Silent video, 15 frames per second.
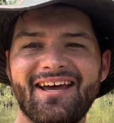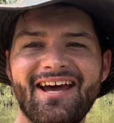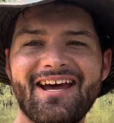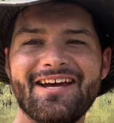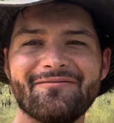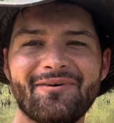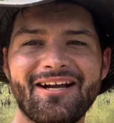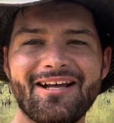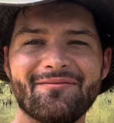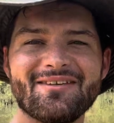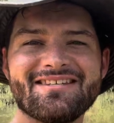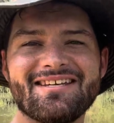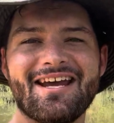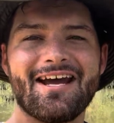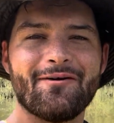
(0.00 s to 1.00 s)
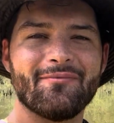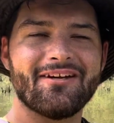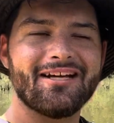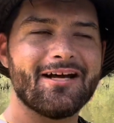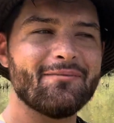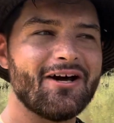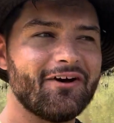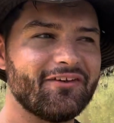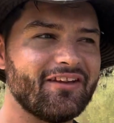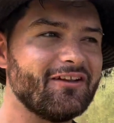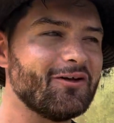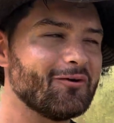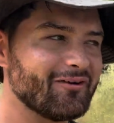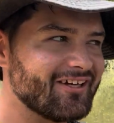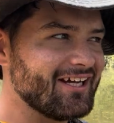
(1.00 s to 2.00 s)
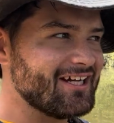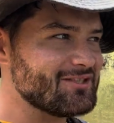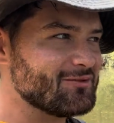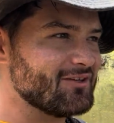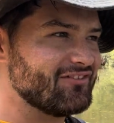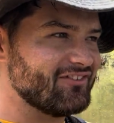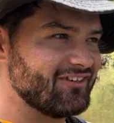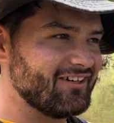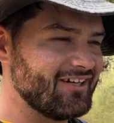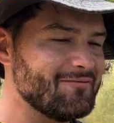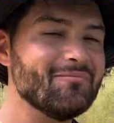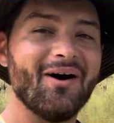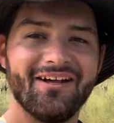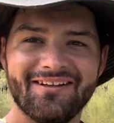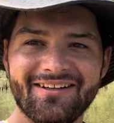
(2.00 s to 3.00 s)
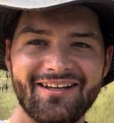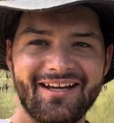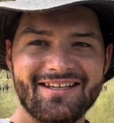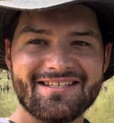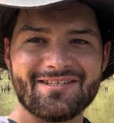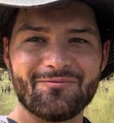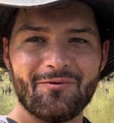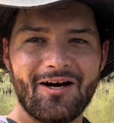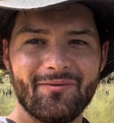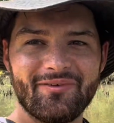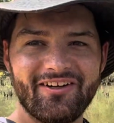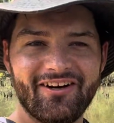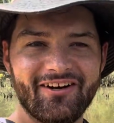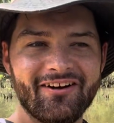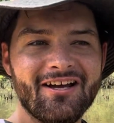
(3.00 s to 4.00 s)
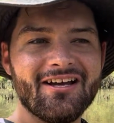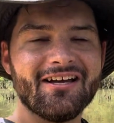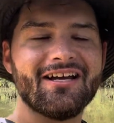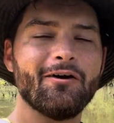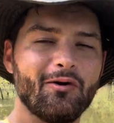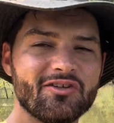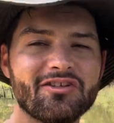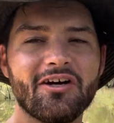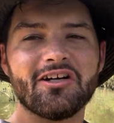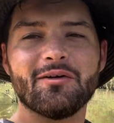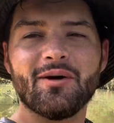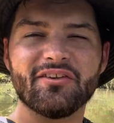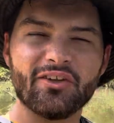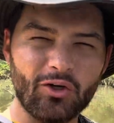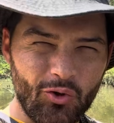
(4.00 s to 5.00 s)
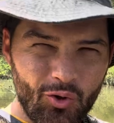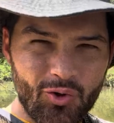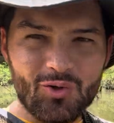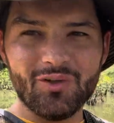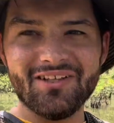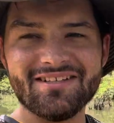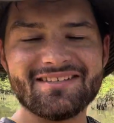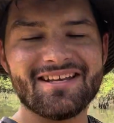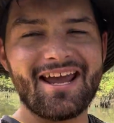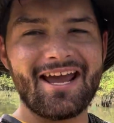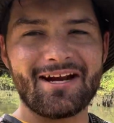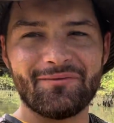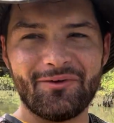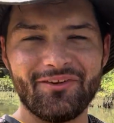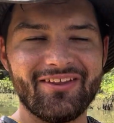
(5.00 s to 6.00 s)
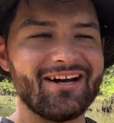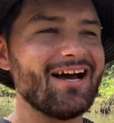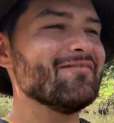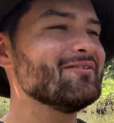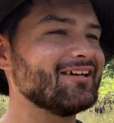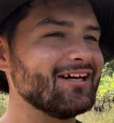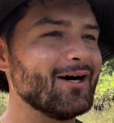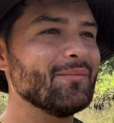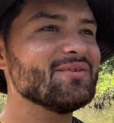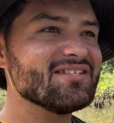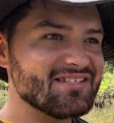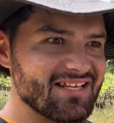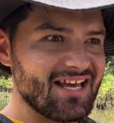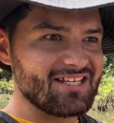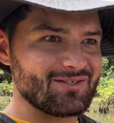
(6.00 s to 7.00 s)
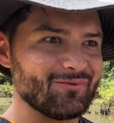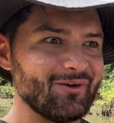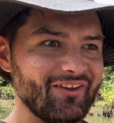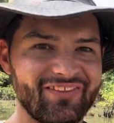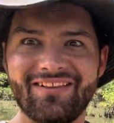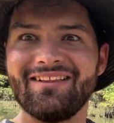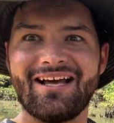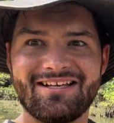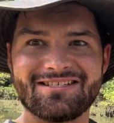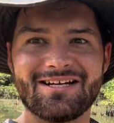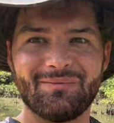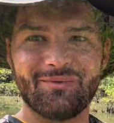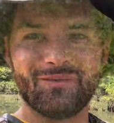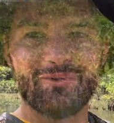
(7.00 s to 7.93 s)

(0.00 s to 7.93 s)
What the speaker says: Hey, my name is Sam, and I'm out on the Lower Cache River in Buttonland Swamp here, and I want to talk to you about the coolest animal that I've been obsessed with the last couple of